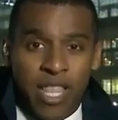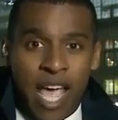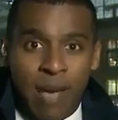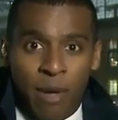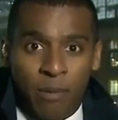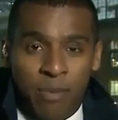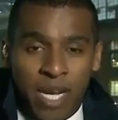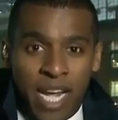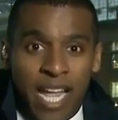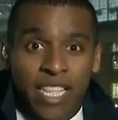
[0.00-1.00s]
the
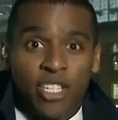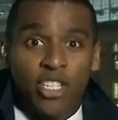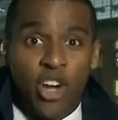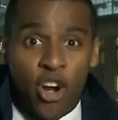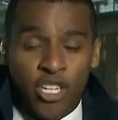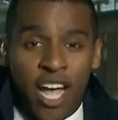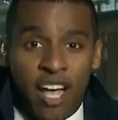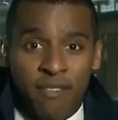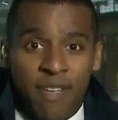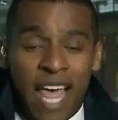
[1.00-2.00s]
MLB at the start
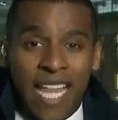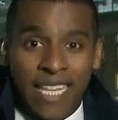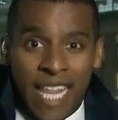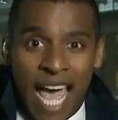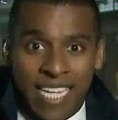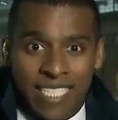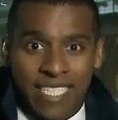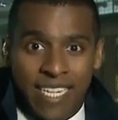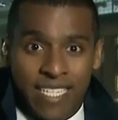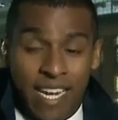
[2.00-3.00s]
of last
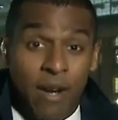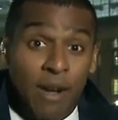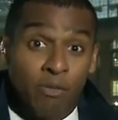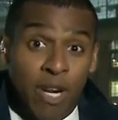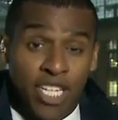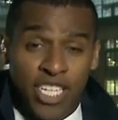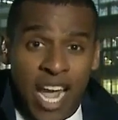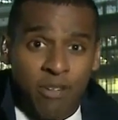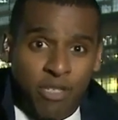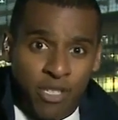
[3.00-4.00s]
season. Now, I reached
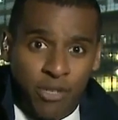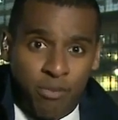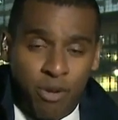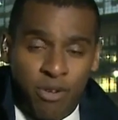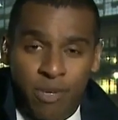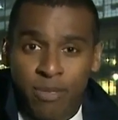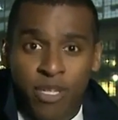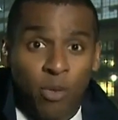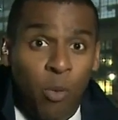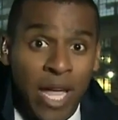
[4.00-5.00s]
out to the Brewers. I'm
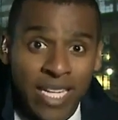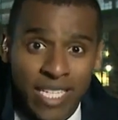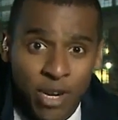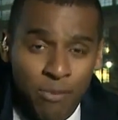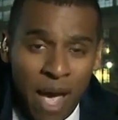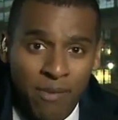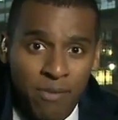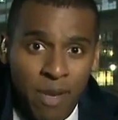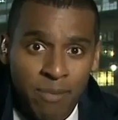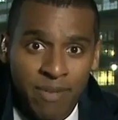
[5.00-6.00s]
still waiting to hear back
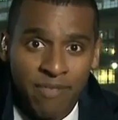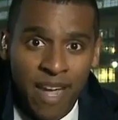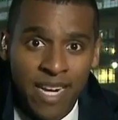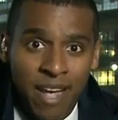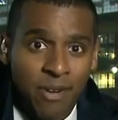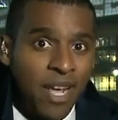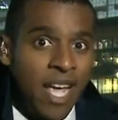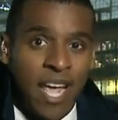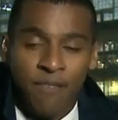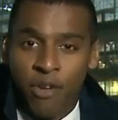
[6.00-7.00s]
from them to find out
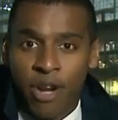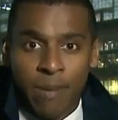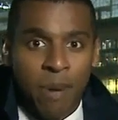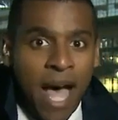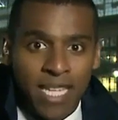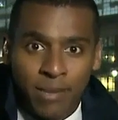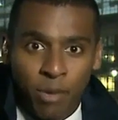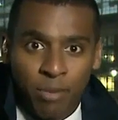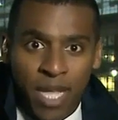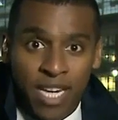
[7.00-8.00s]
if there are any
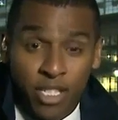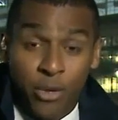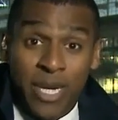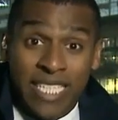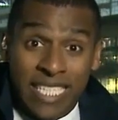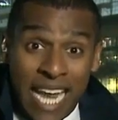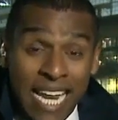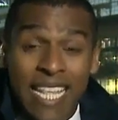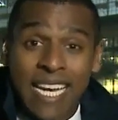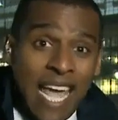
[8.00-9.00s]
possible plans to
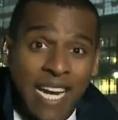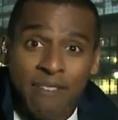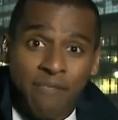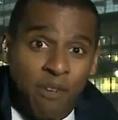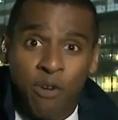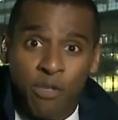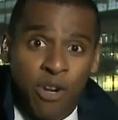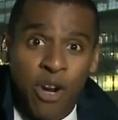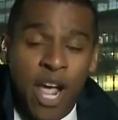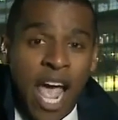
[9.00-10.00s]
extend the netting
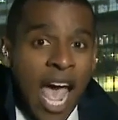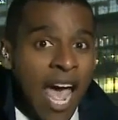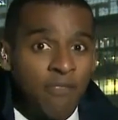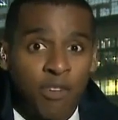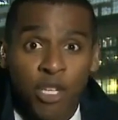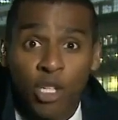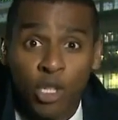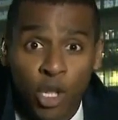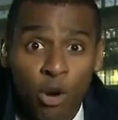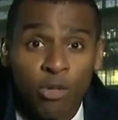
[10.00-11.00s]
further after the
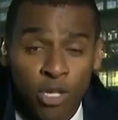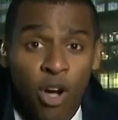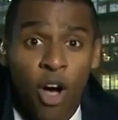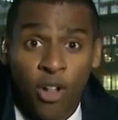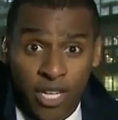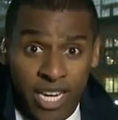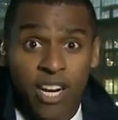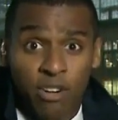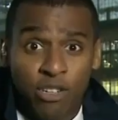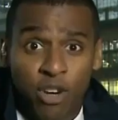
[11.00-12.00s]
close call
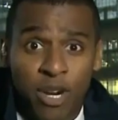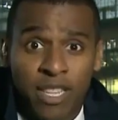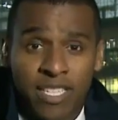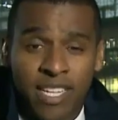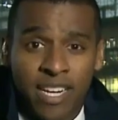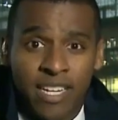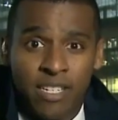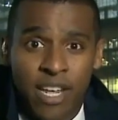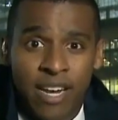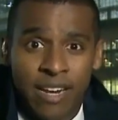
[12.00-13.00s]
here during the
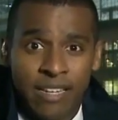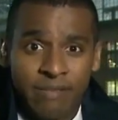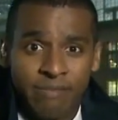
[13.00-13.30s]
second inning